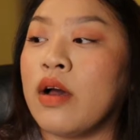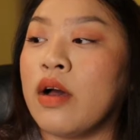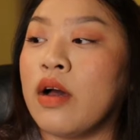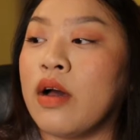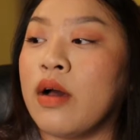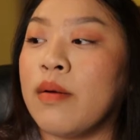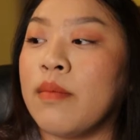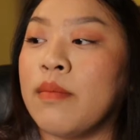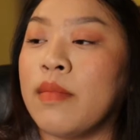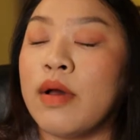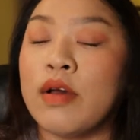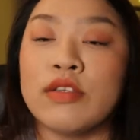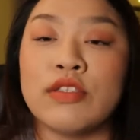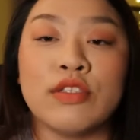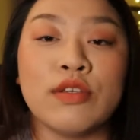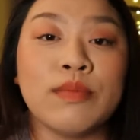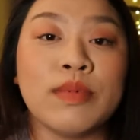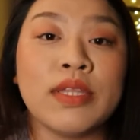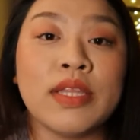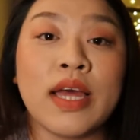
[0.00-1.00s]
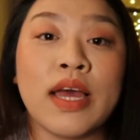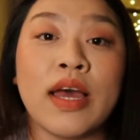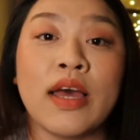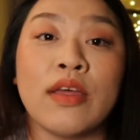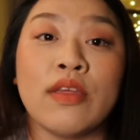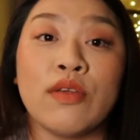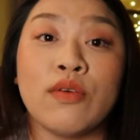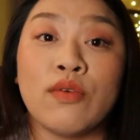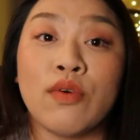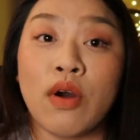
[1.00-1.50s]
assuming
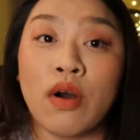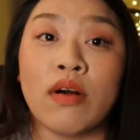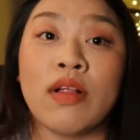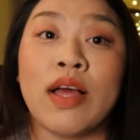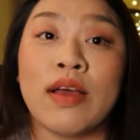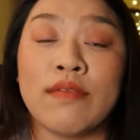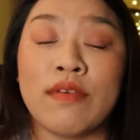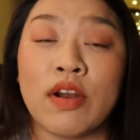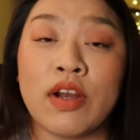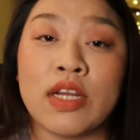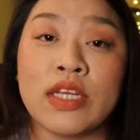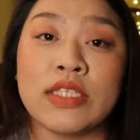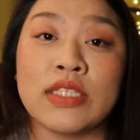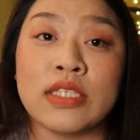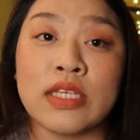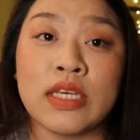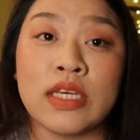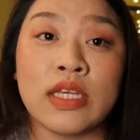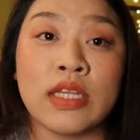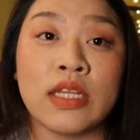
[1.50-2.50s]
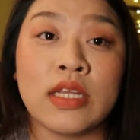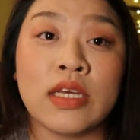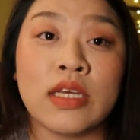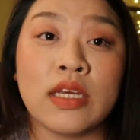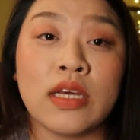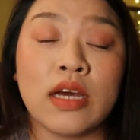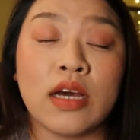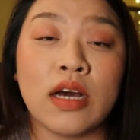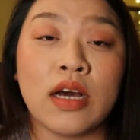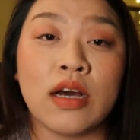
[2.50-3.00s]
that you all have already seen
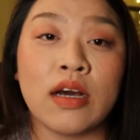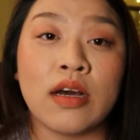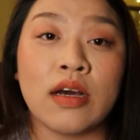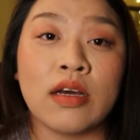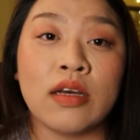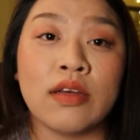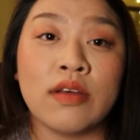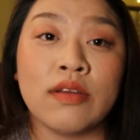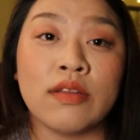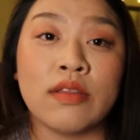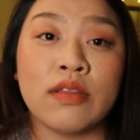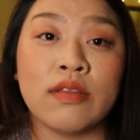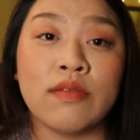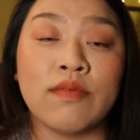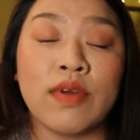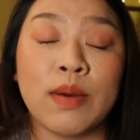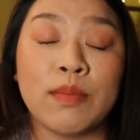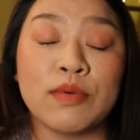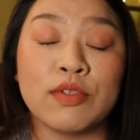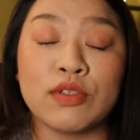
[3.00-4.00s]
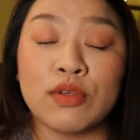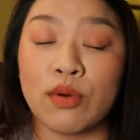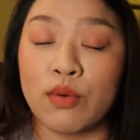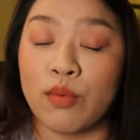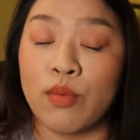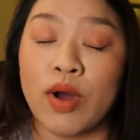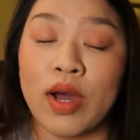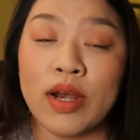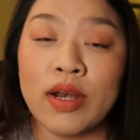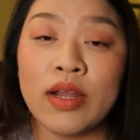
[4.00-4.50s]
episode
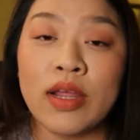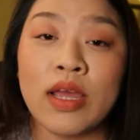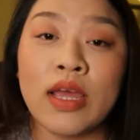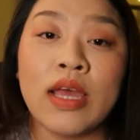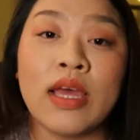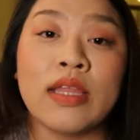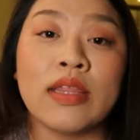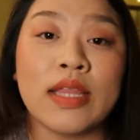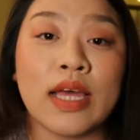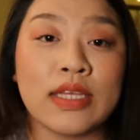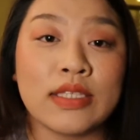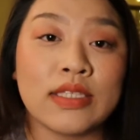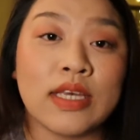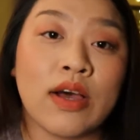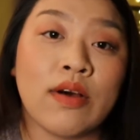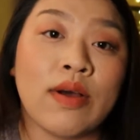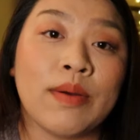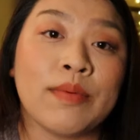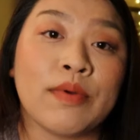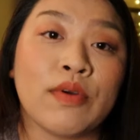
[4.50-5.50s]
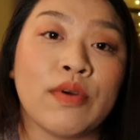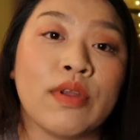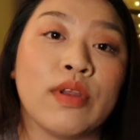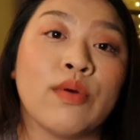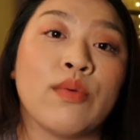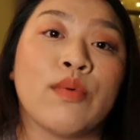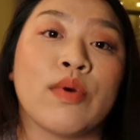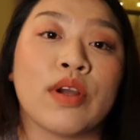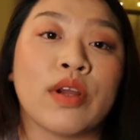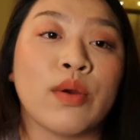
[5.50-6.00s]
1, that's how I'm going
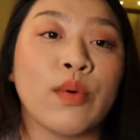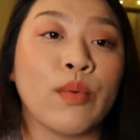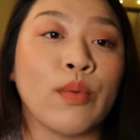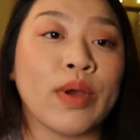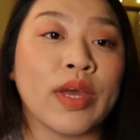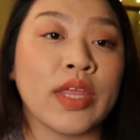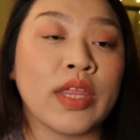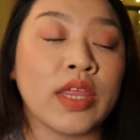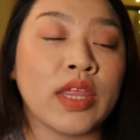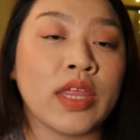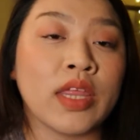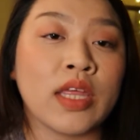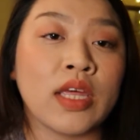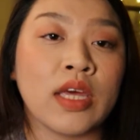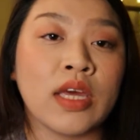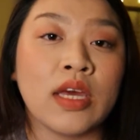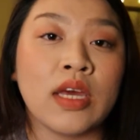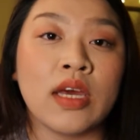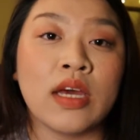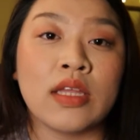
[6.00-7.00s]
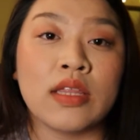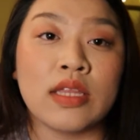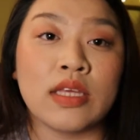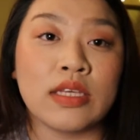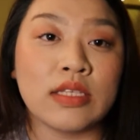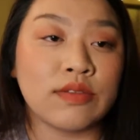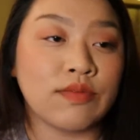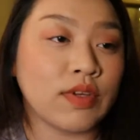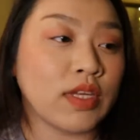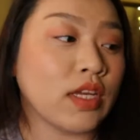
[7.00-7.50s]
to work with
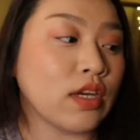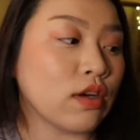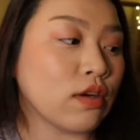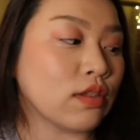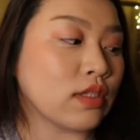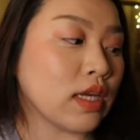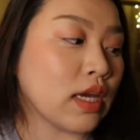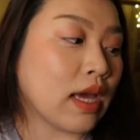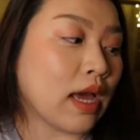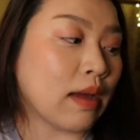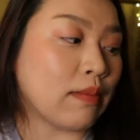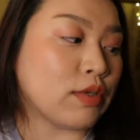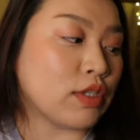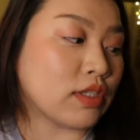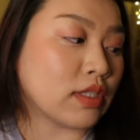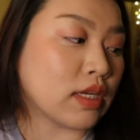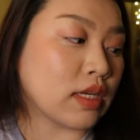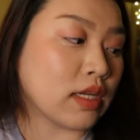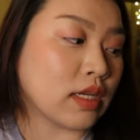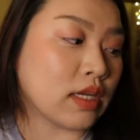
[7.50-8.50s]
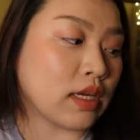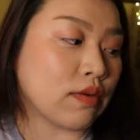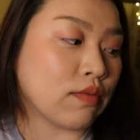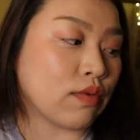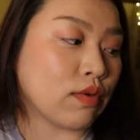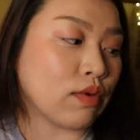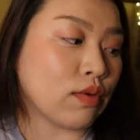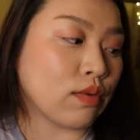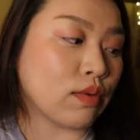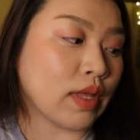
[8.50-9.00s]
these videos. I'm just gonna
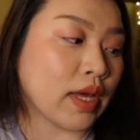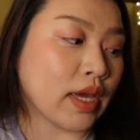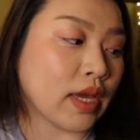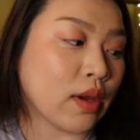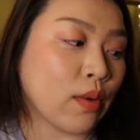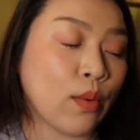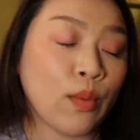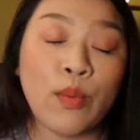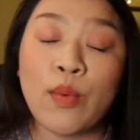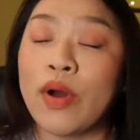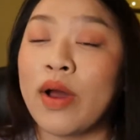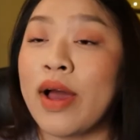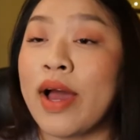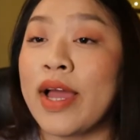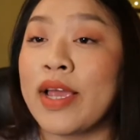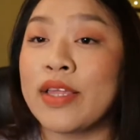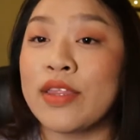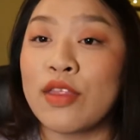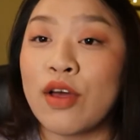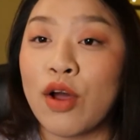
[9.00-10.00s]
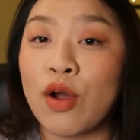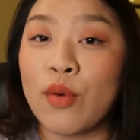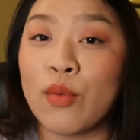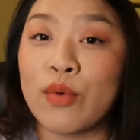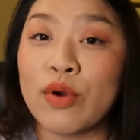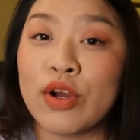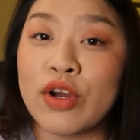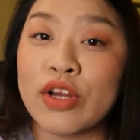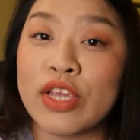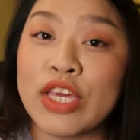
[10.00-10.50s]
give you what I thought
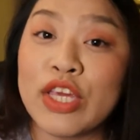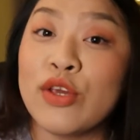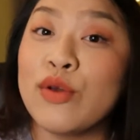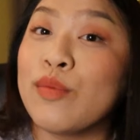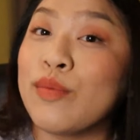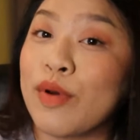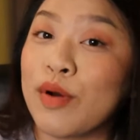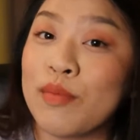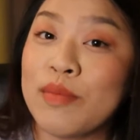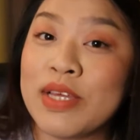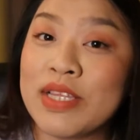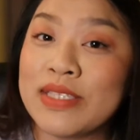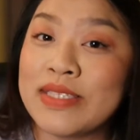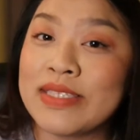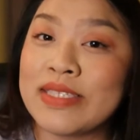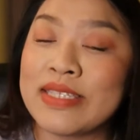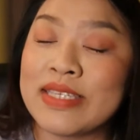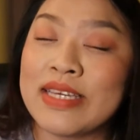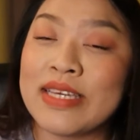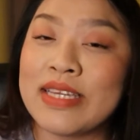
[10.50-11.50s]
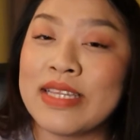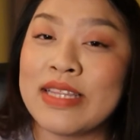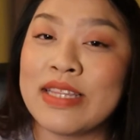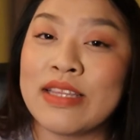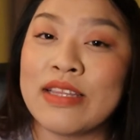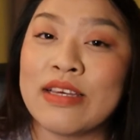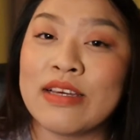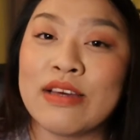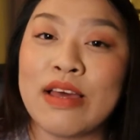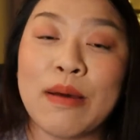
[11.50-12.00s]
were cute moments
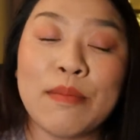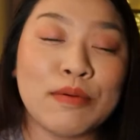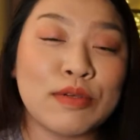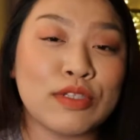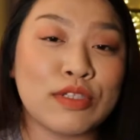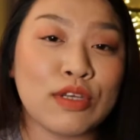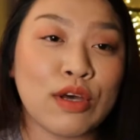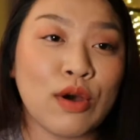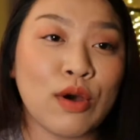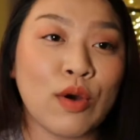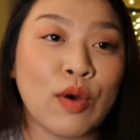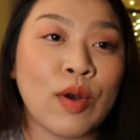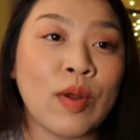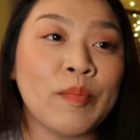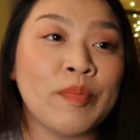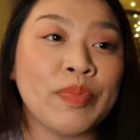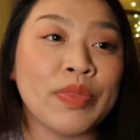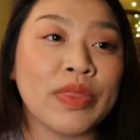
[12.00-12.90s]
in the episode,